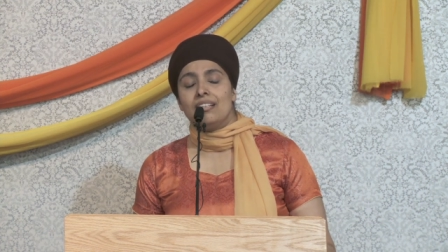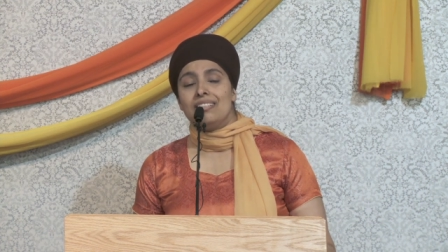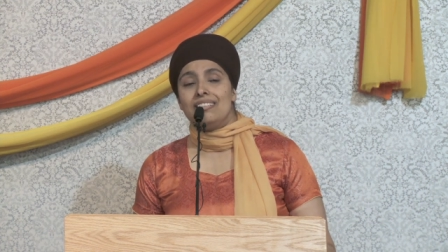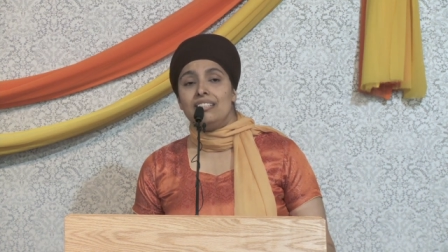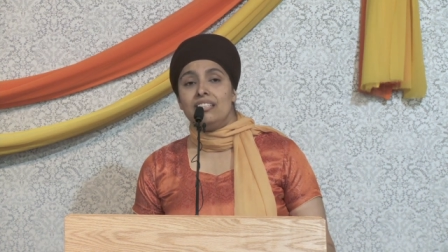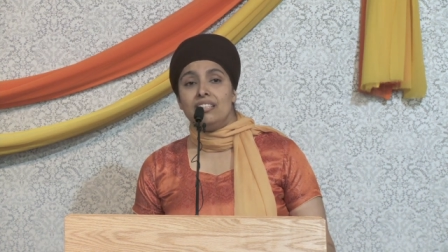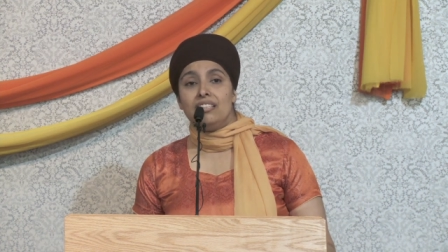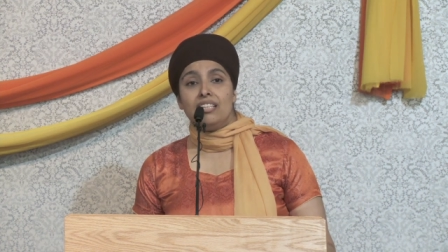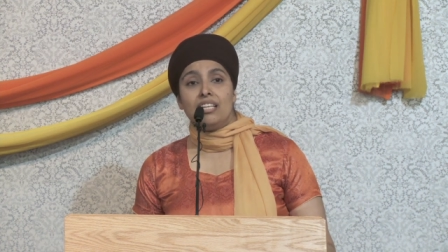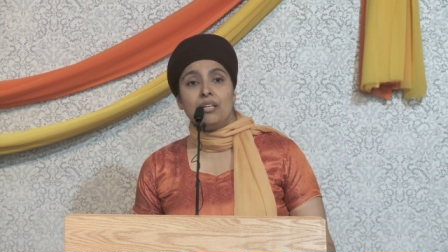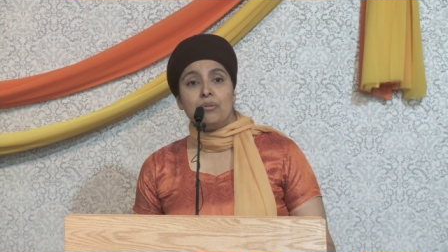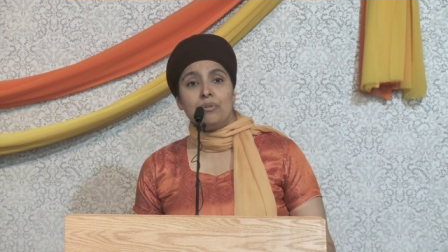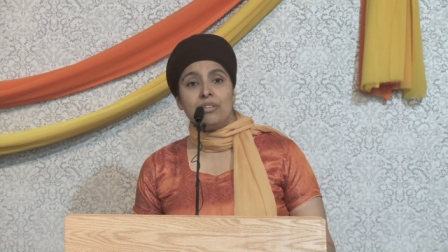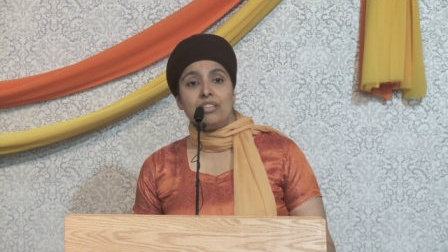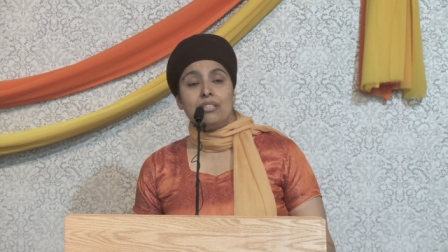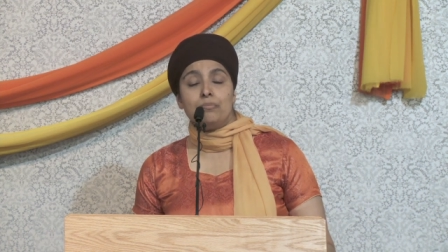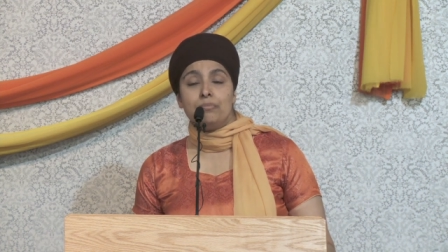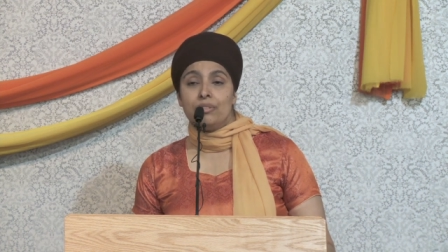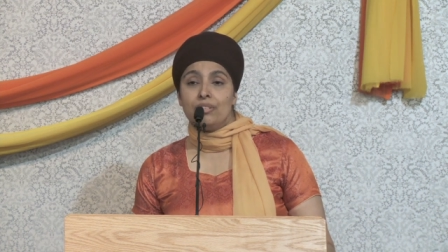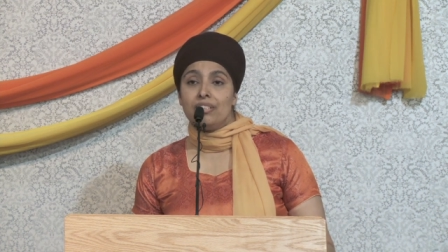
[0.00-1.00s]
dealing with
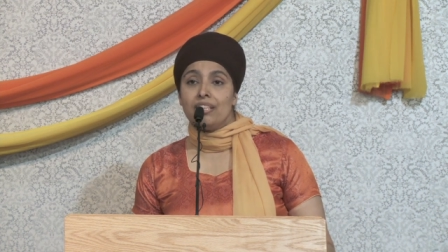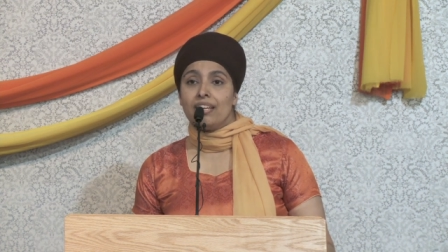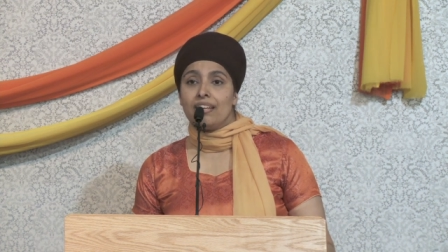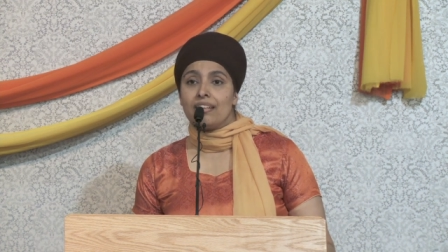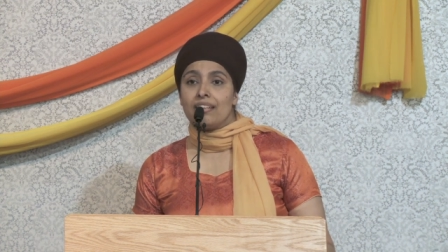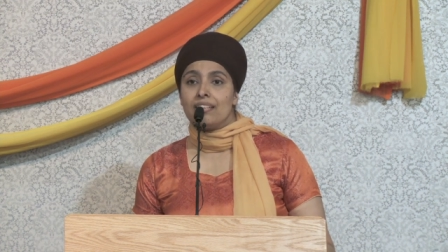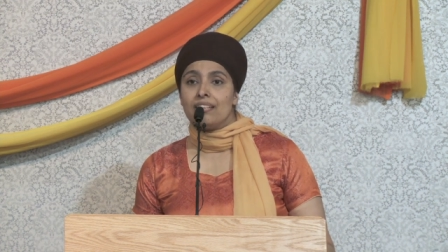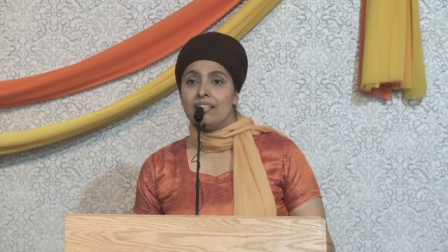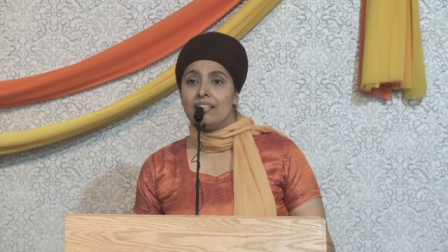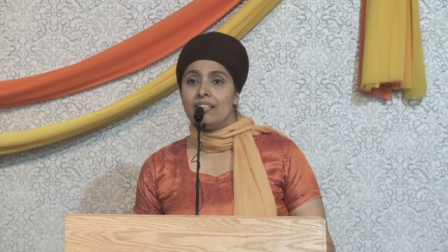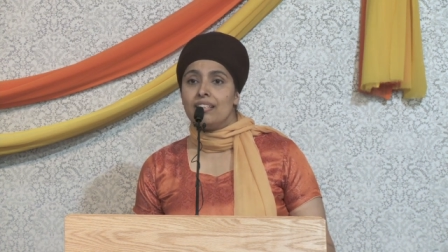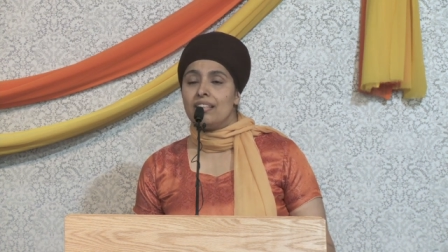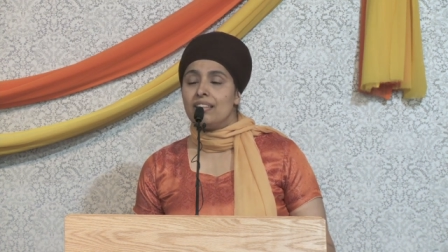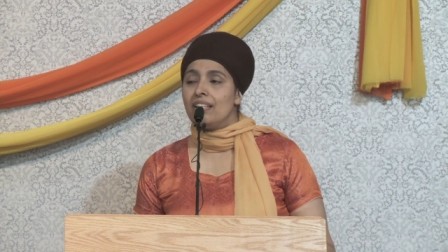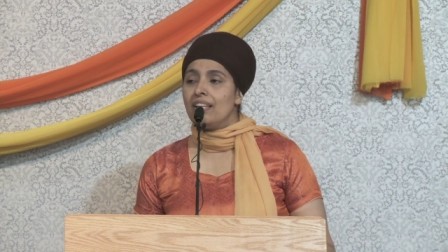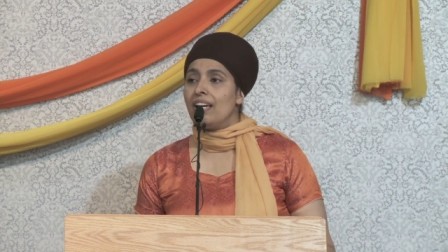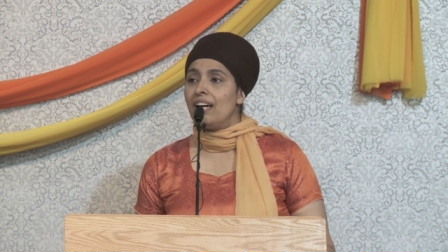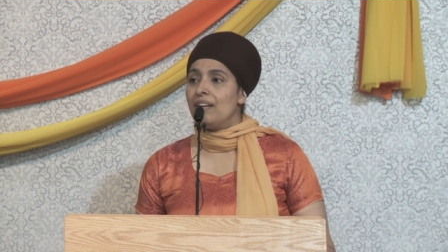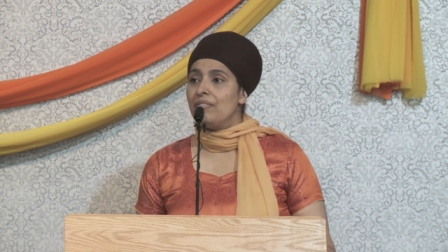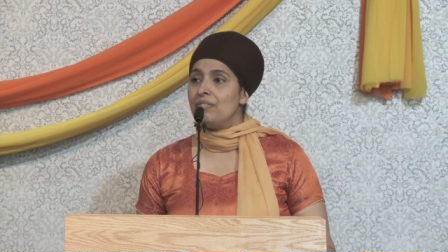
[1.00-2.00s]
the bullying that
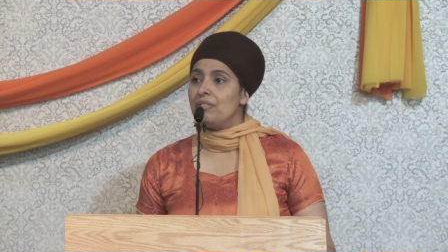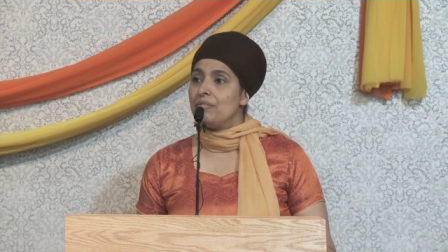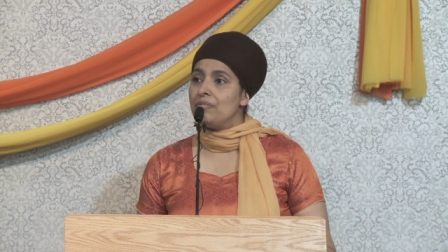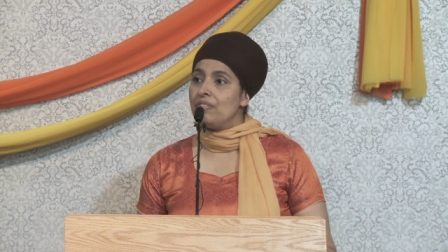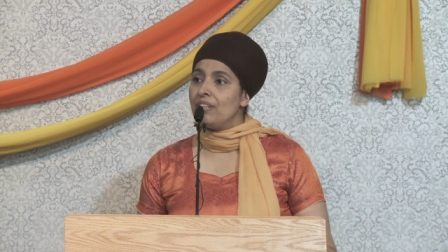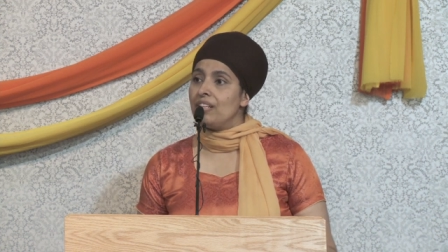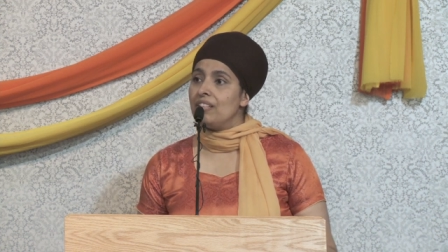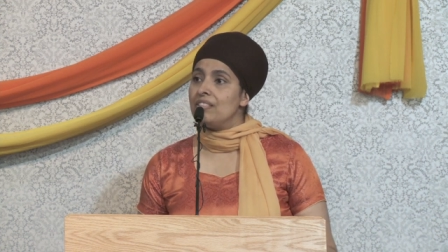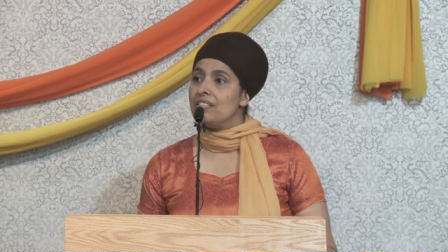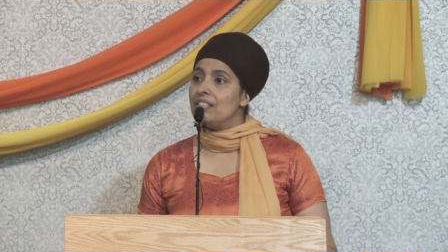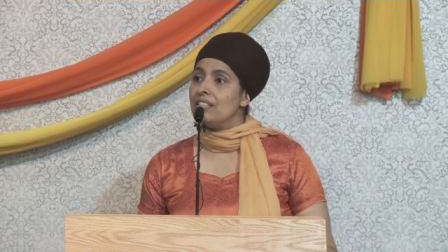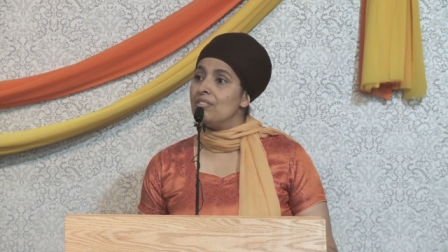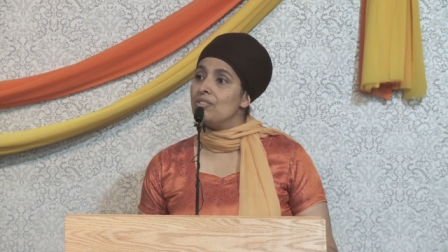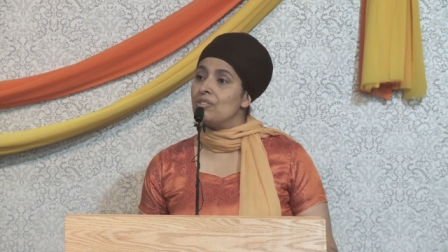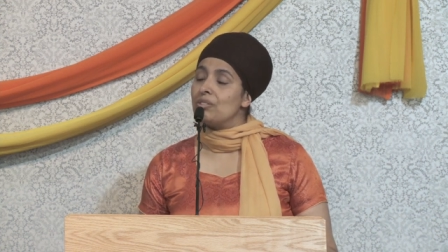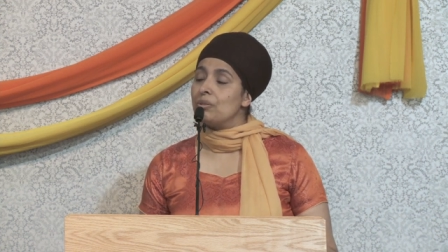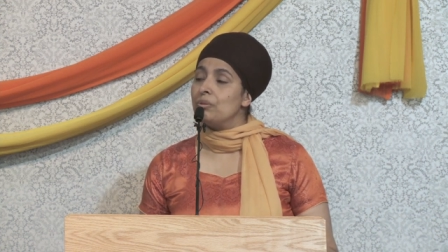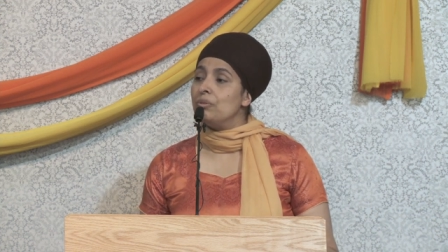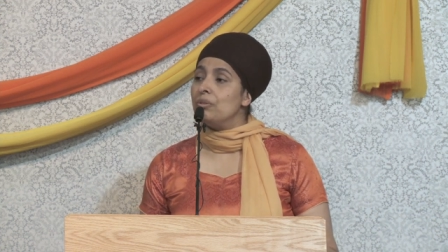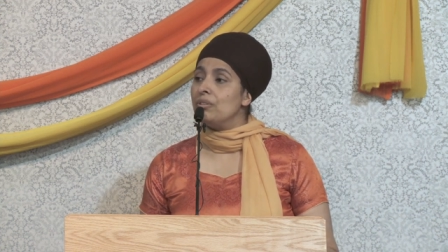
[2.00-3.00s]
they have to face in
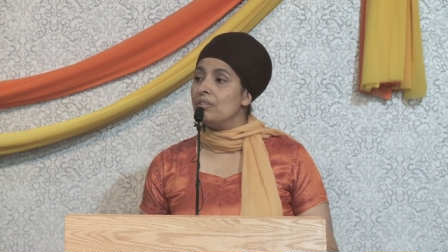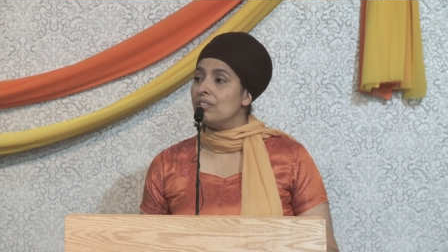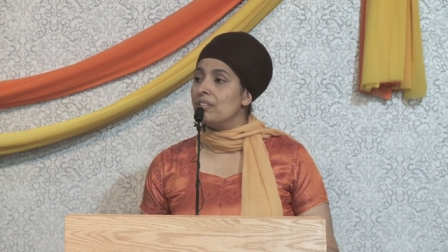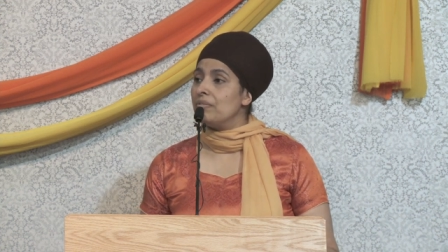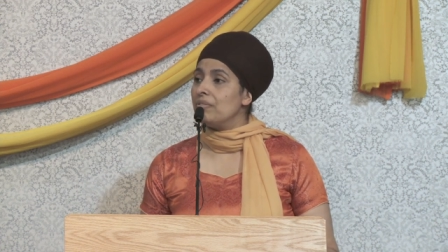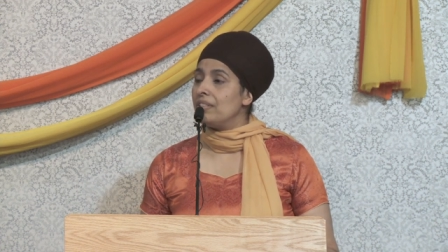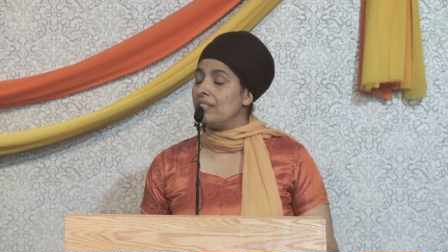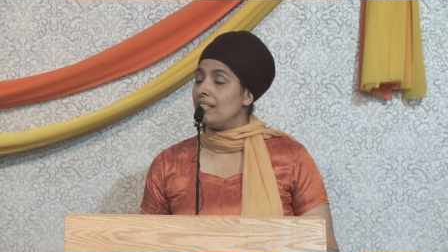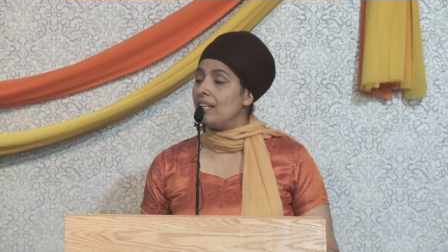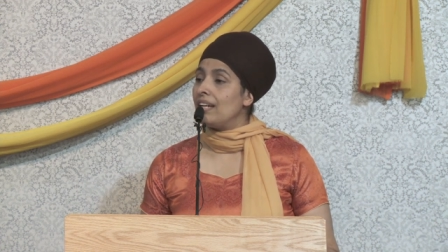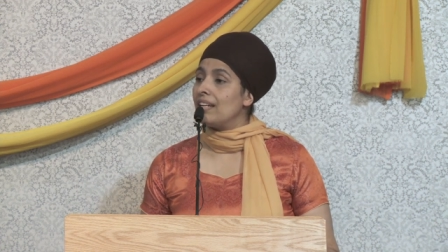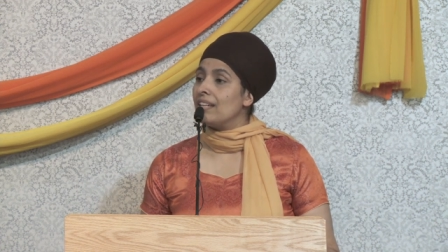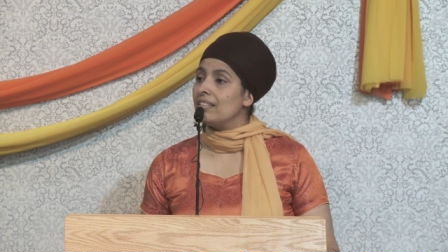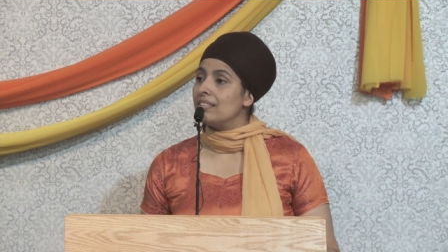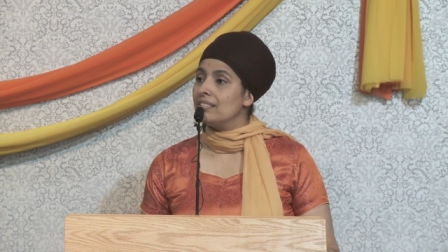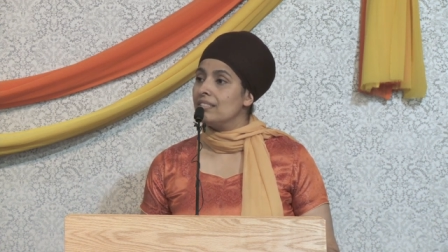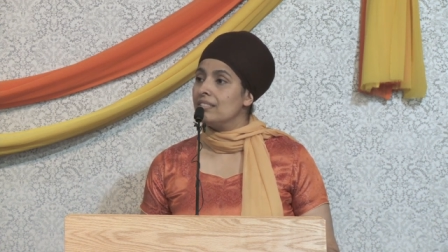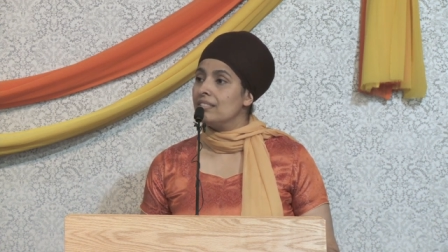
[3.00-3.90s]
school every day.